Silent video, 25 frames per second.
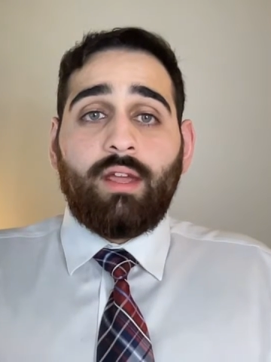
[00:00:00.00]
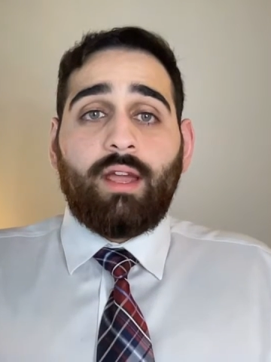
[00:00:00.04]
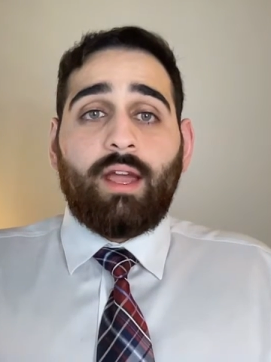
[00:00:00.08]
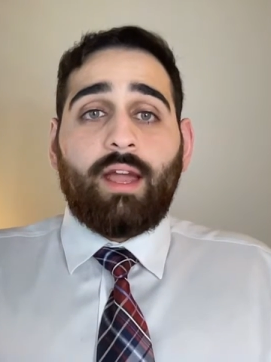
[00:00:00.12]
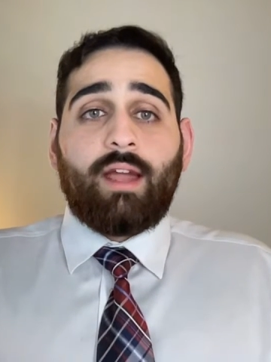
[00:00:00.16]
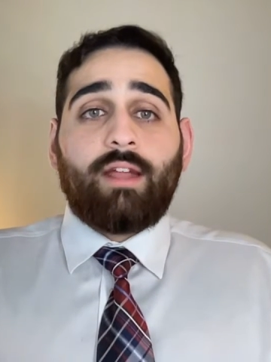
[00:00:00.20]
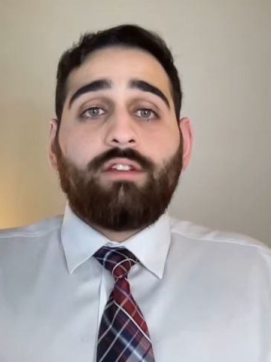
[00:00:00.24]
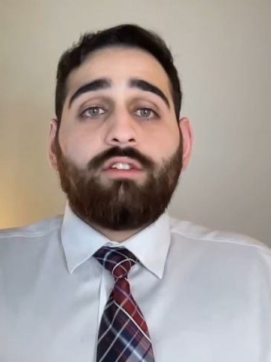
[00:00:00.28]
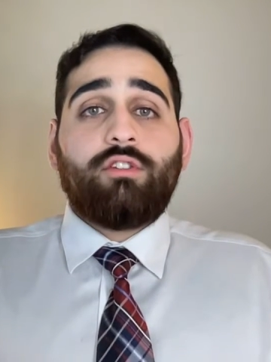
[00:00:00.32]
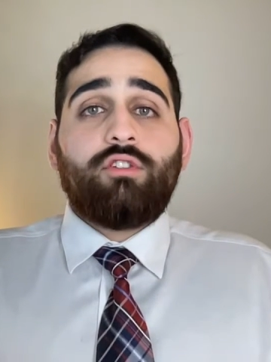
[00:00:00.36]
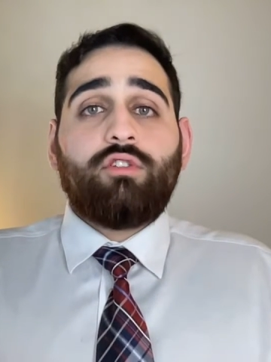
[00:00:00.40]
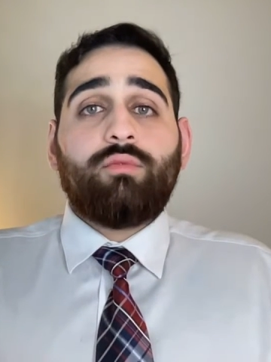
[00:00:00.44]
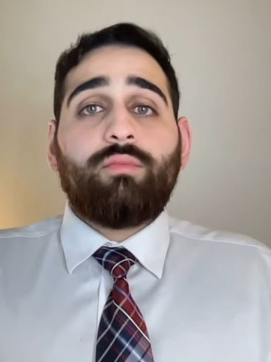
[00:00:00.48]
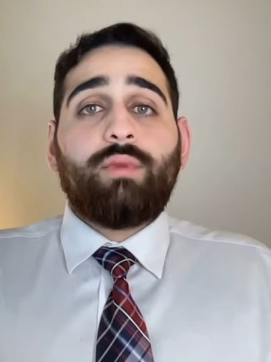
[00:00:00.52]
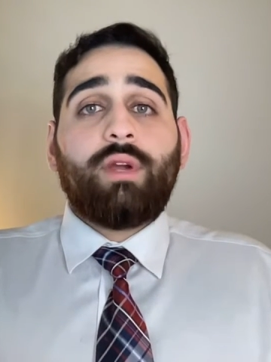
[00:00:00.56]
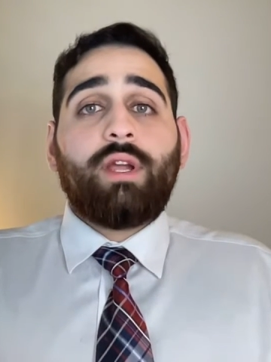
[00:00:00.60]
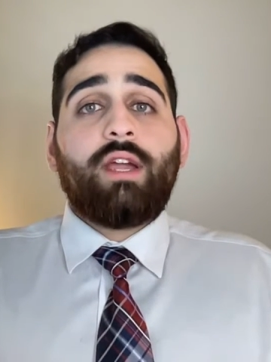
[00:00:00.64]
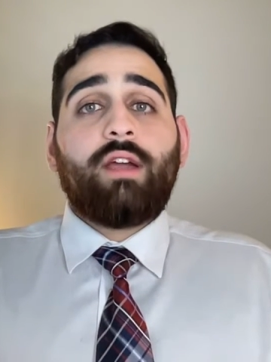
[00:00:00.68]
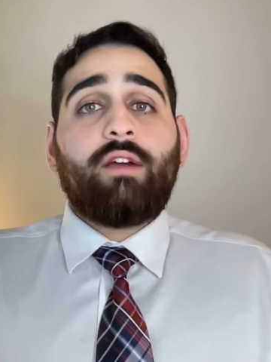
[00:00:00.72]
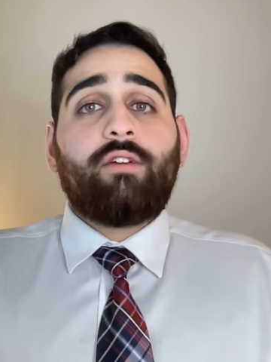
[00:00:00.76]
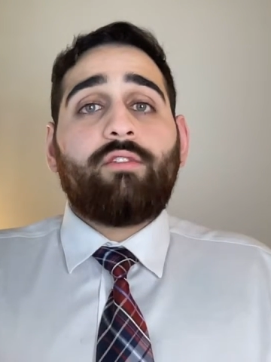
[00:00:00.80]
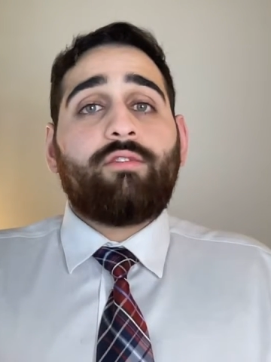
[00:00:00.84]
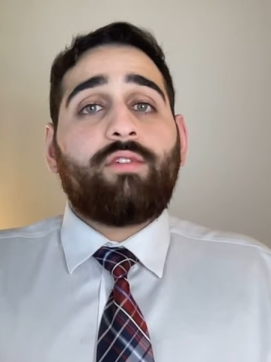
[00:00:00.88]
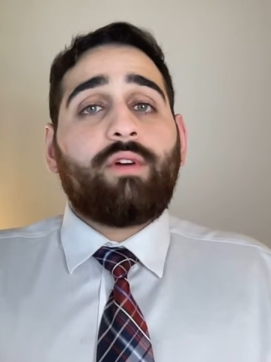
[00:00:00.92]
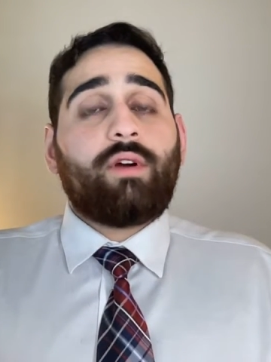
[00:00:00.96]
And you may
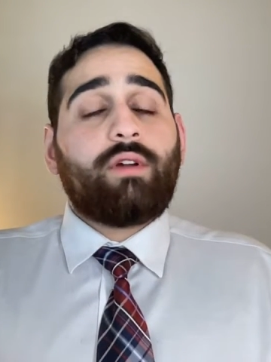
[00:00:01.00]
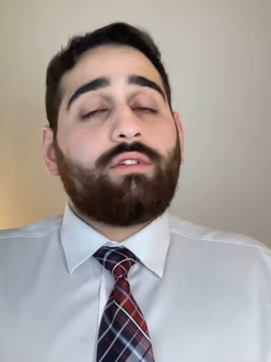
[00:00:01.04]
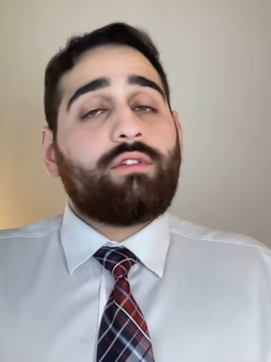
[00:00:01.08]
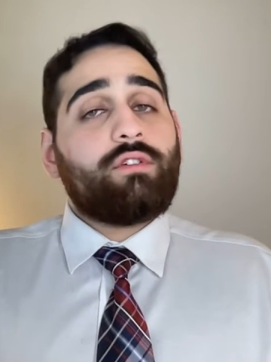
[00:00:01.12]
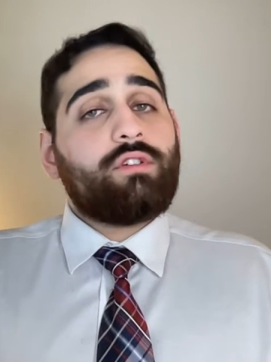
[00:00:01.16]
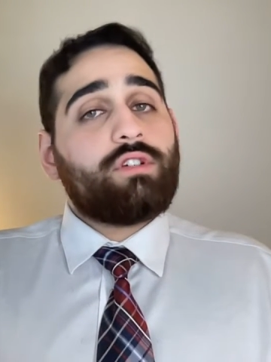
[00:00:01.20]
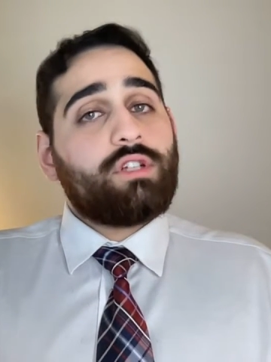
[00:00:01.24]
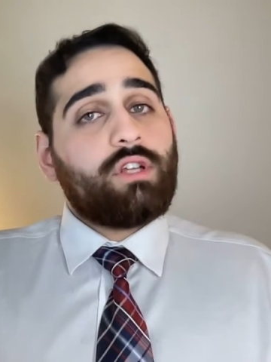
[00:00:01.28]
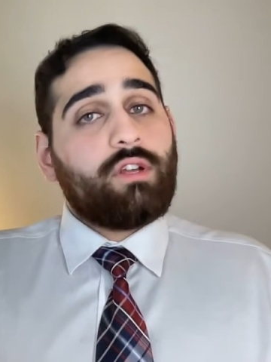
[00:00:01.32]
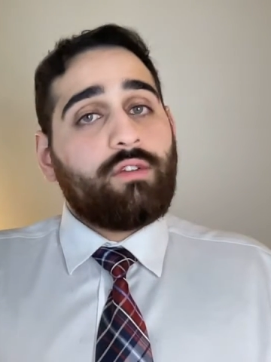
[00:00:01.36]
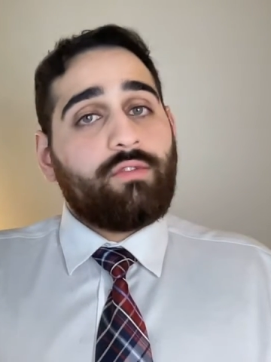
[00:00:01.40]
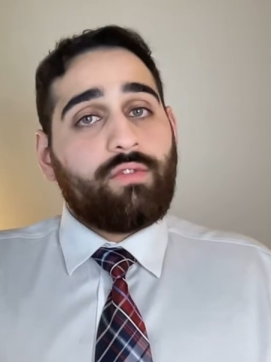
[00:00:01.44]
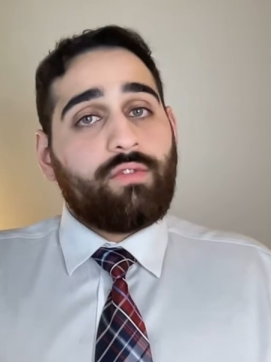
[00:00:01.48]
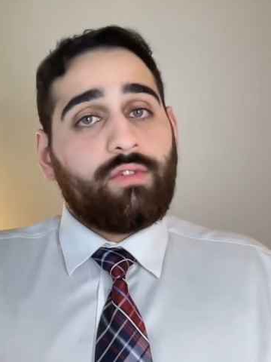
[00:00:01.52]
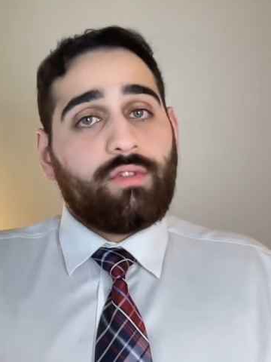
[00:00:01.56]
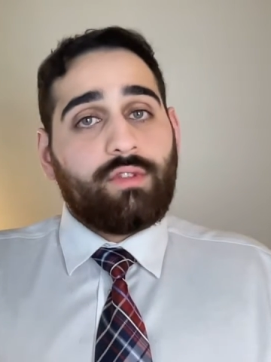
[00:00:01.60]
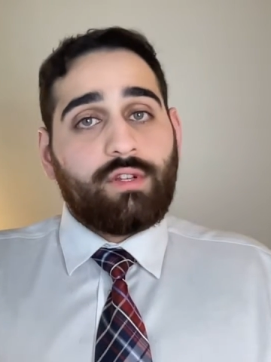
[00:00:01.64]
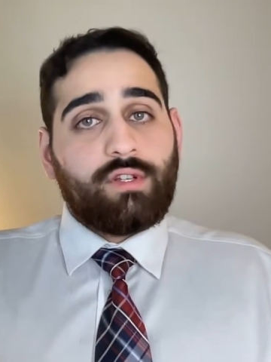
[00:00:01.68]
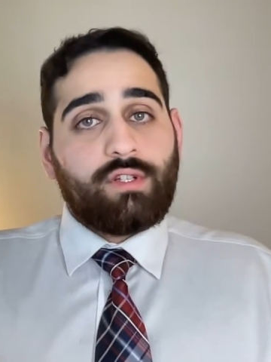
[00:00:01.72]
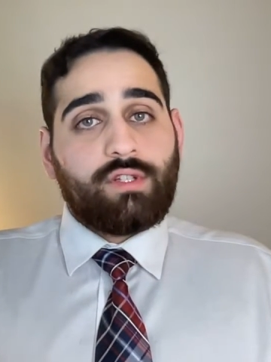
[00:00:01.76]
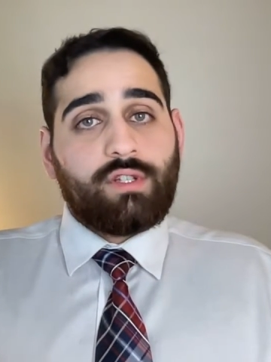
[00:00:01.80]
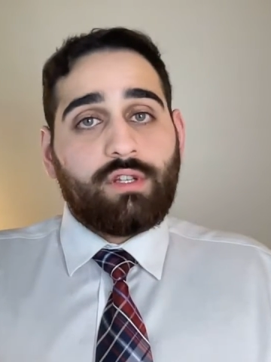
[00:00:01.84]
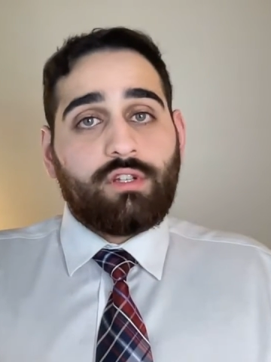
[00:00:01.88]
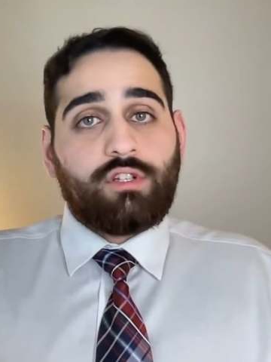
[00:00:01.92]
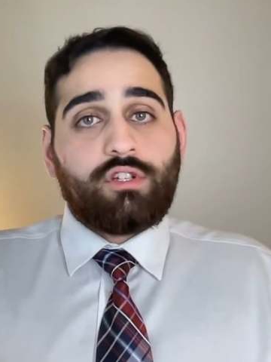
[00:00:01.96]
have found yourself in
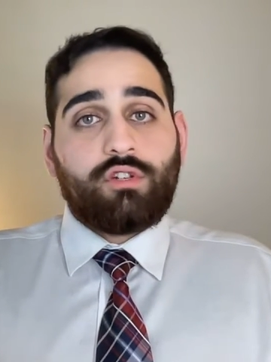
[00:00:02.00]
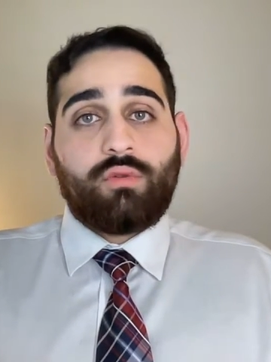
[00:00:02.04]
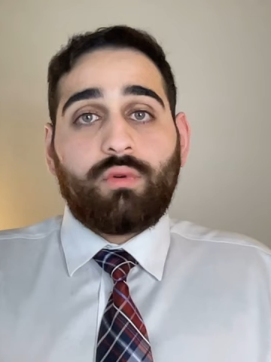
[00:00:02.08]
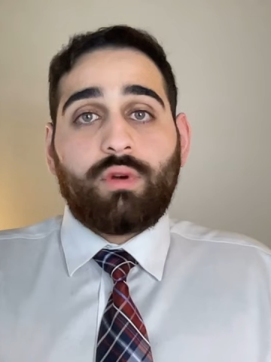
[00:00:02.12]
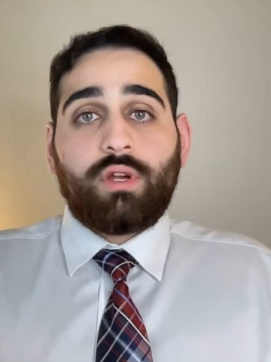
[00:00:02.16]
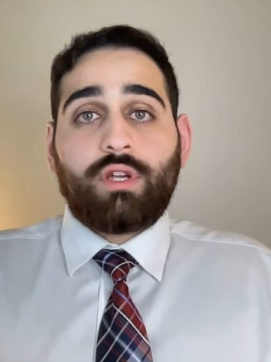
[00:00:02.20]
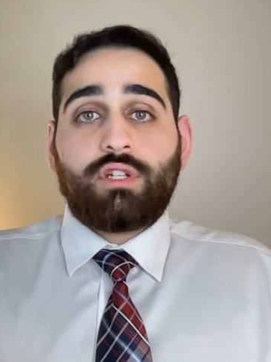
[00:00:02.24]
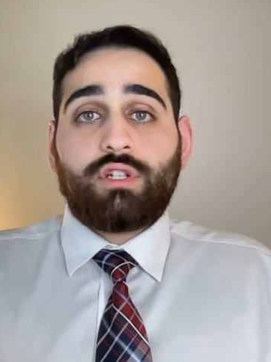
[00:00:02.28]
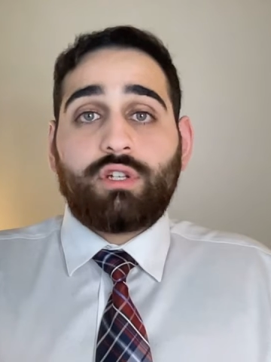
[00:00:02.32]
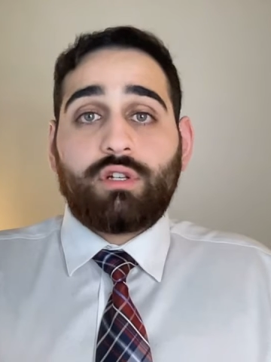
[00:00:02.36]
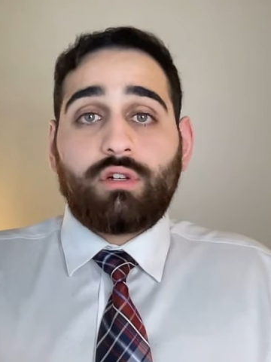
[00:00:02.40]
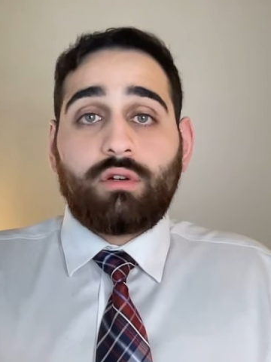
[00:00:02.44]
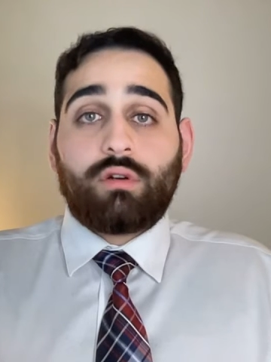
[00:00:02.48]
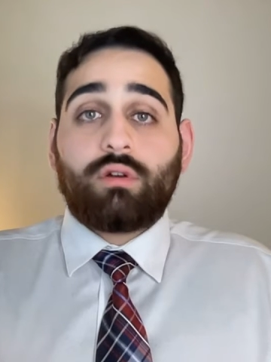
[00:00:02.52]
this situation,